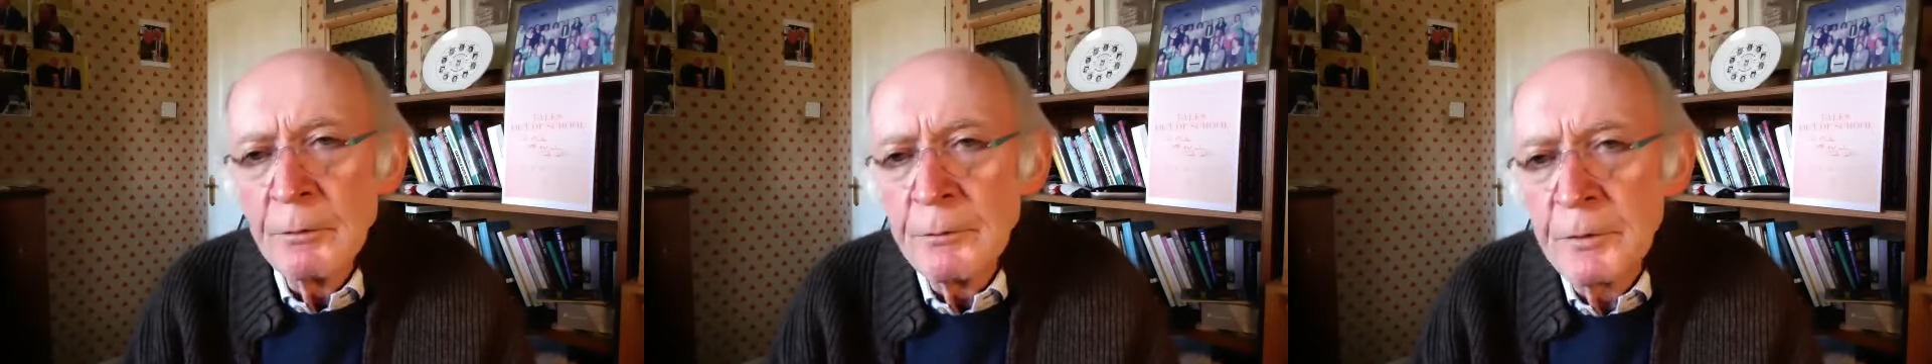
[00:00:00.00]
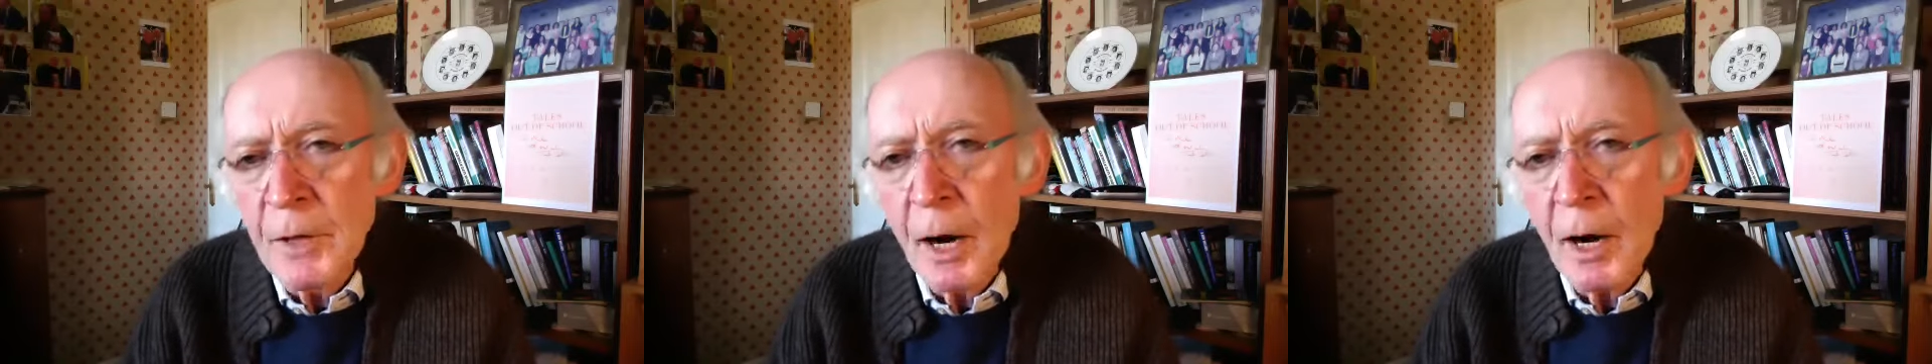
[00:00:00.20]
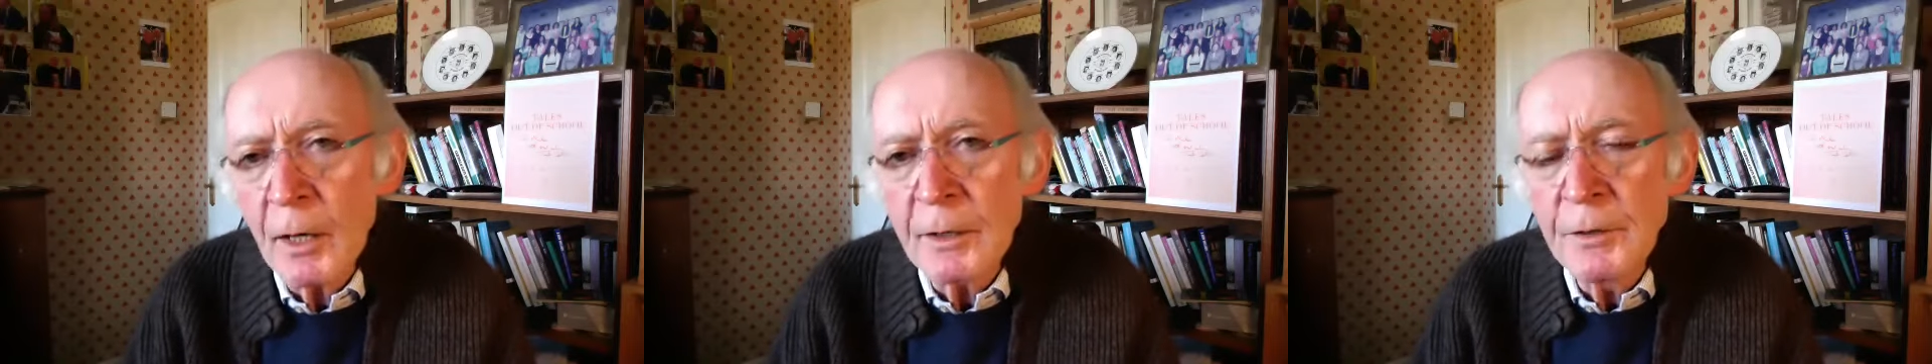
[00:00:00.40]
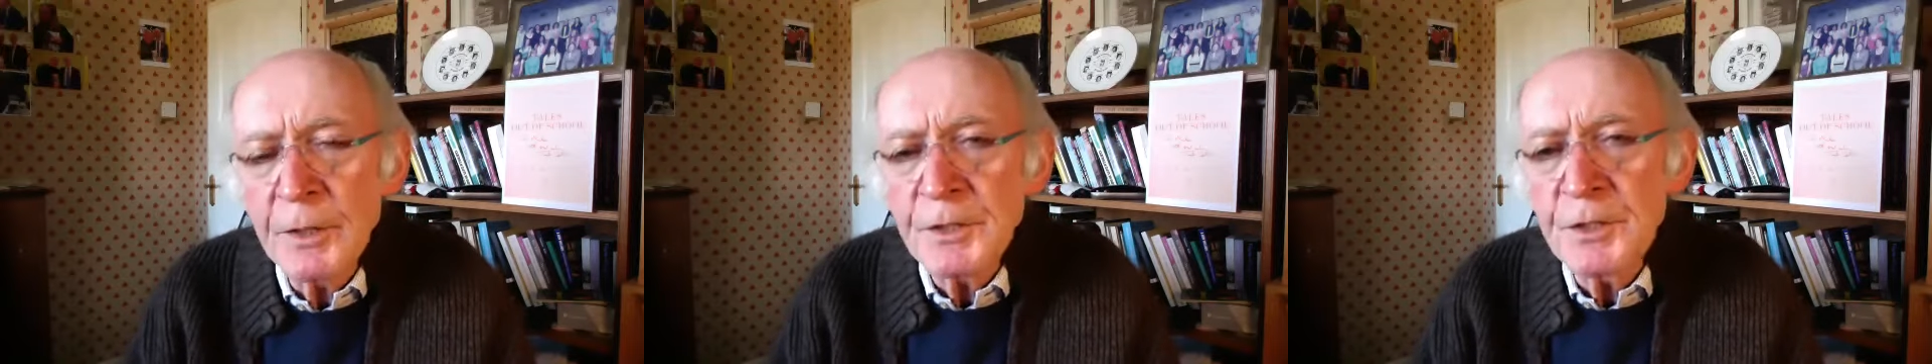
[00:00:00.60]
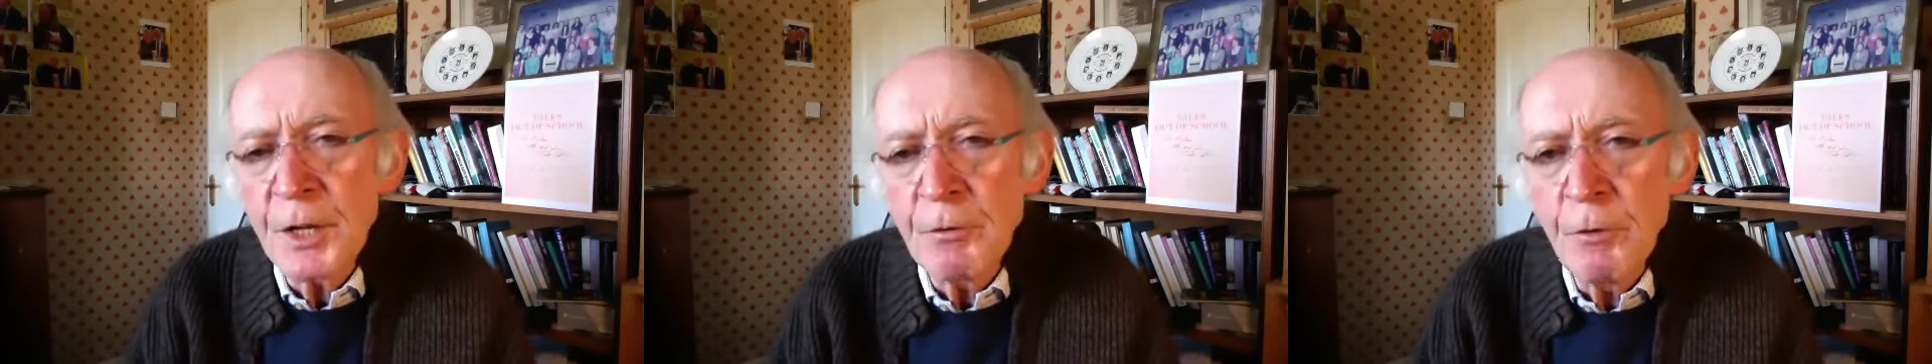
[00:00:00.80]

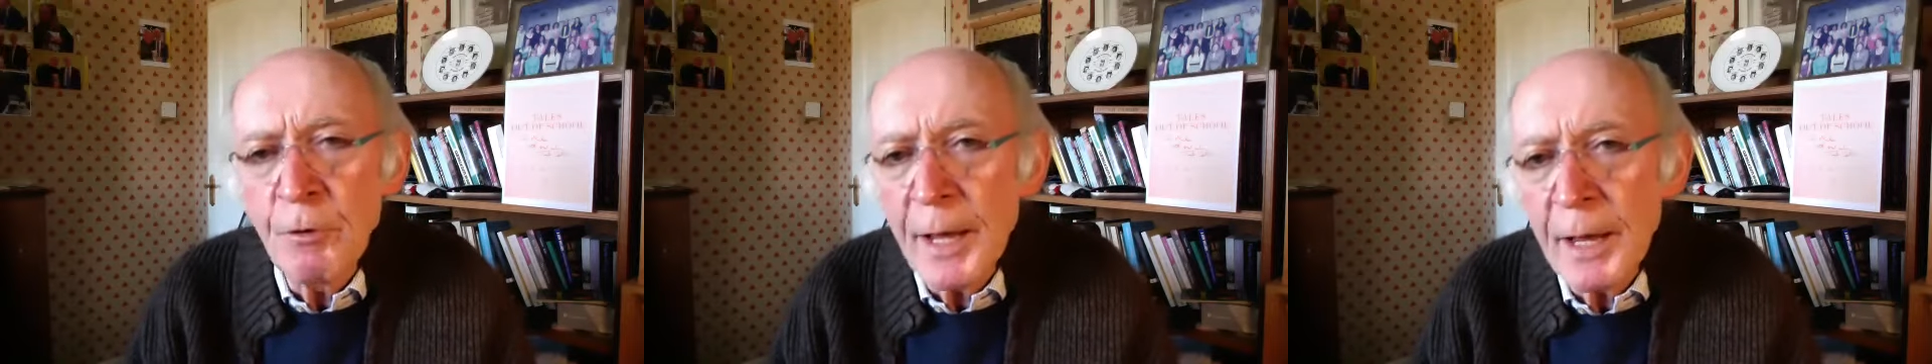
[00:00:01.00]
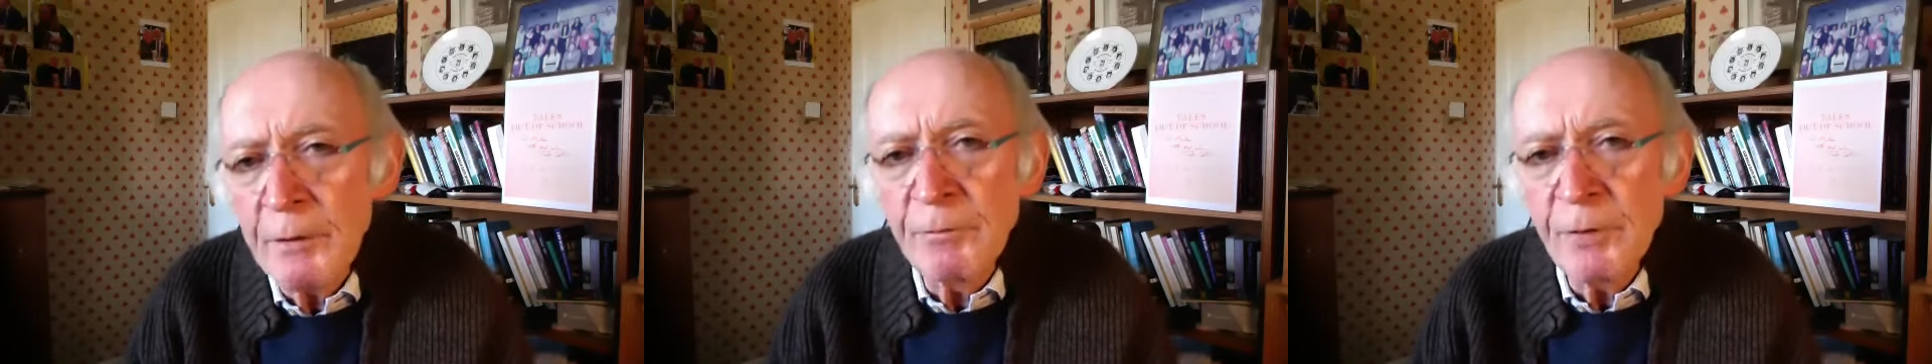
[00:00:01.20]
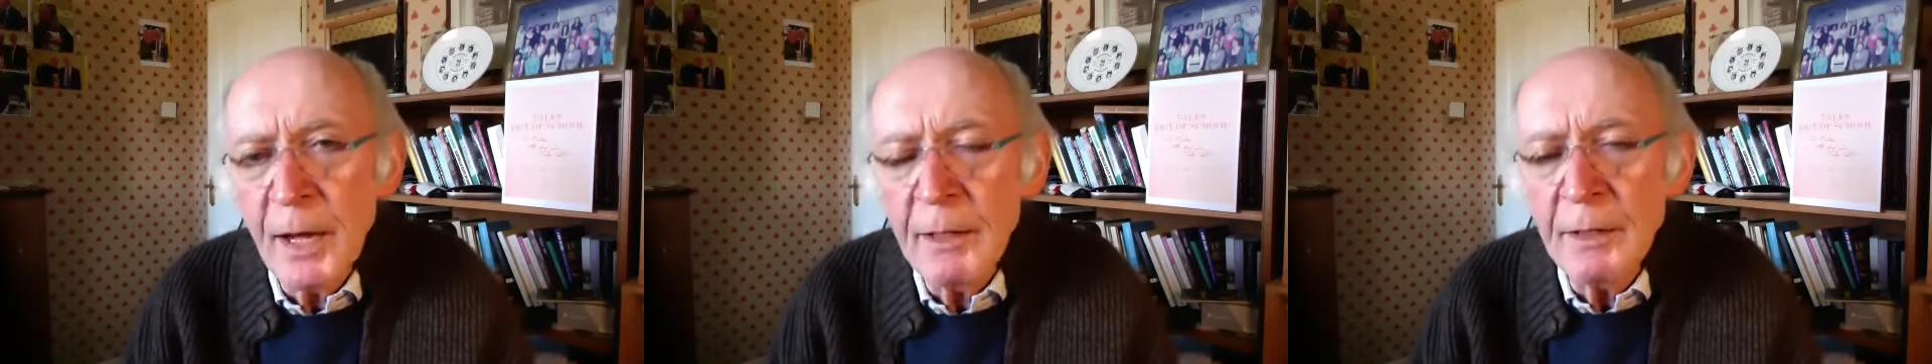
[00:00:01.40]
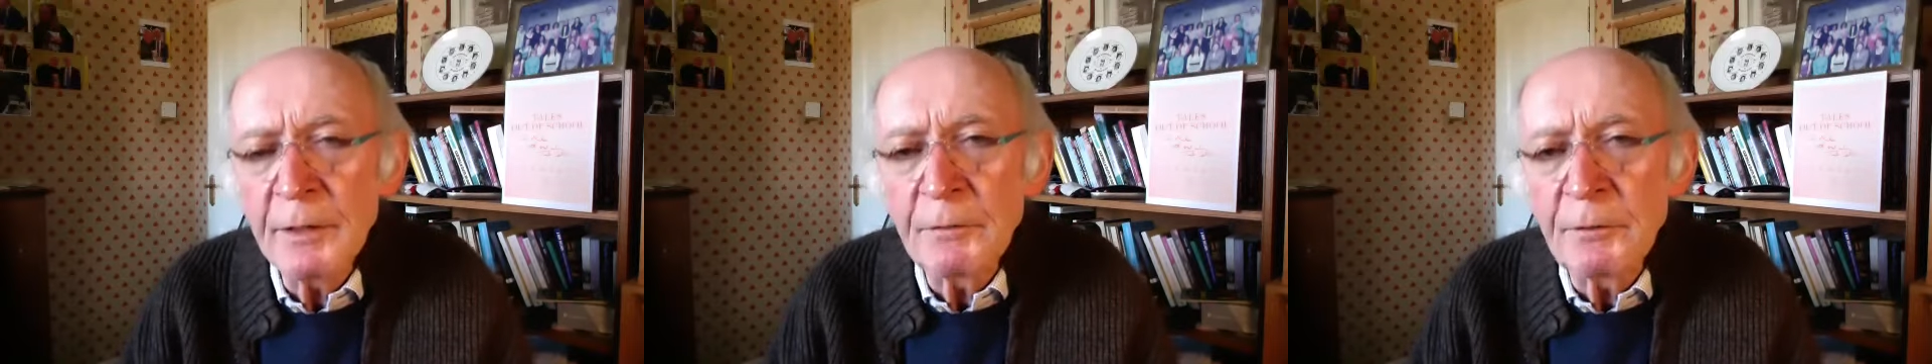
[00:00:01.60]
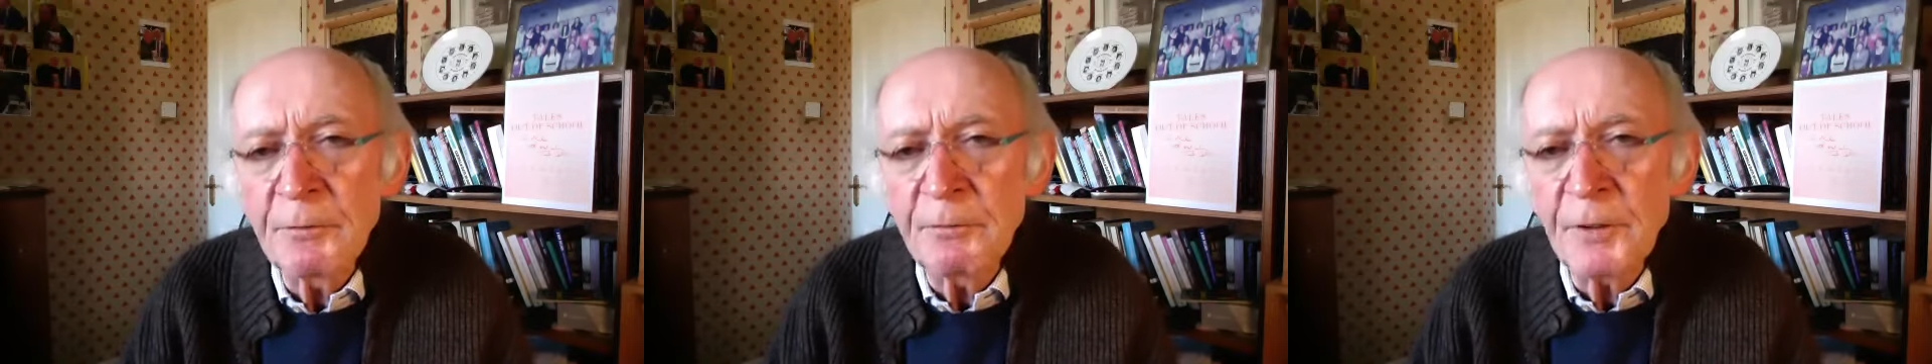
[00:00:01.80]
darkness and red
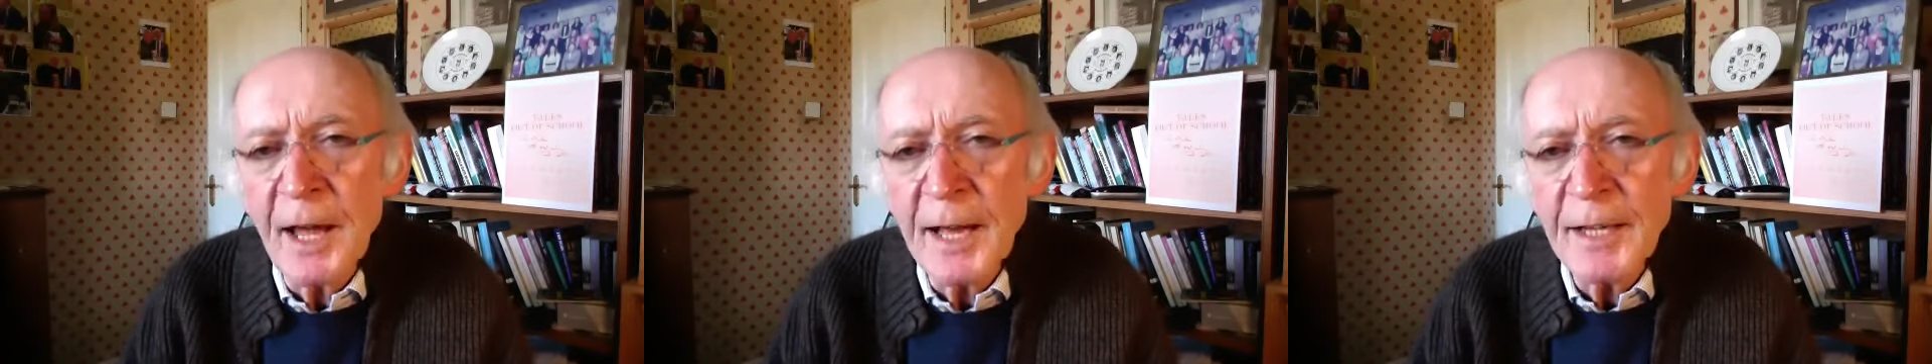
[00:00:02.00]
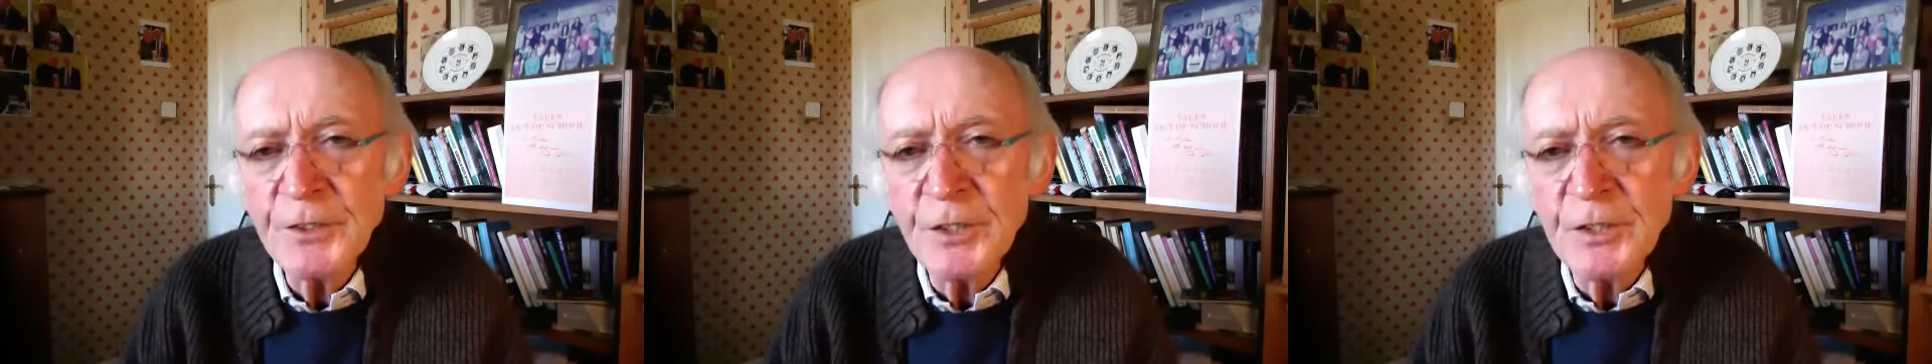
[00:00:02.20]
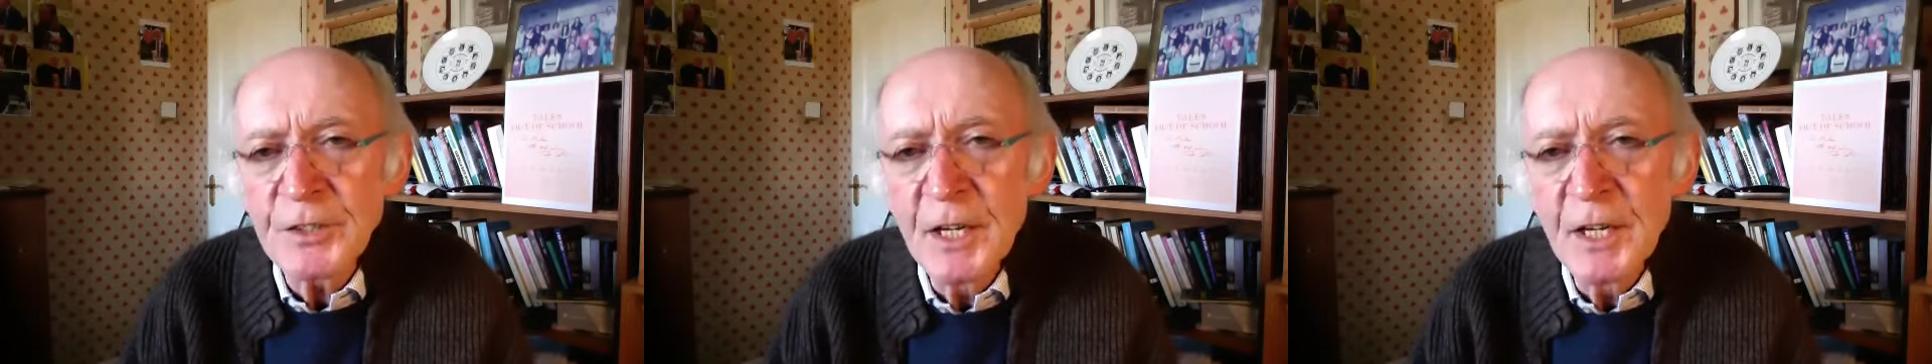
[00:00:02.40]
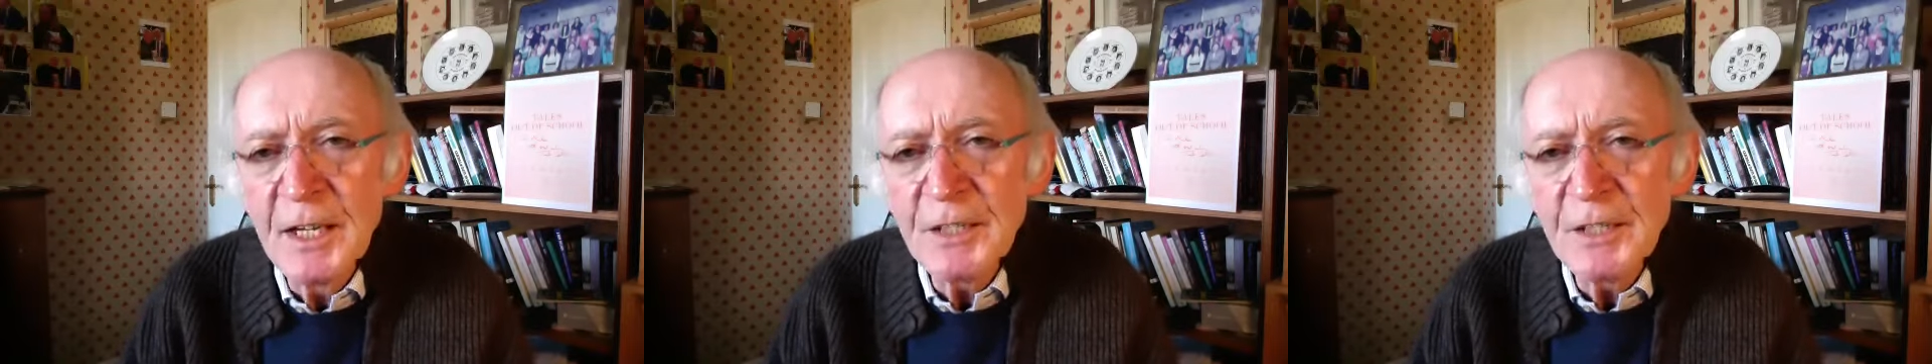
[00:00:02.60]
violent flashes,